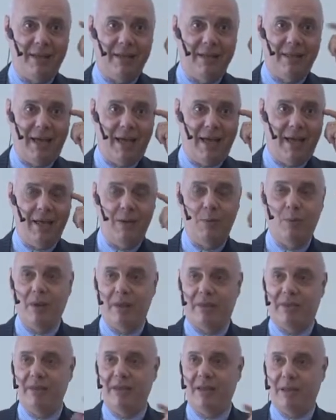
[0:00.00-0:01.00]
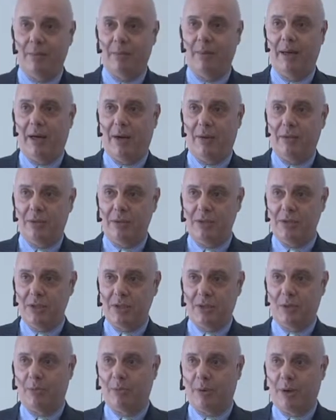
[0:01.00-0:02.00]
day will think about the
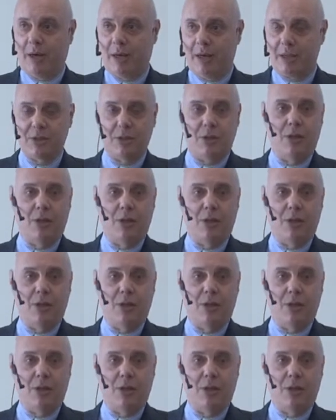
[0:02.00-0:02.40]
Cisco products,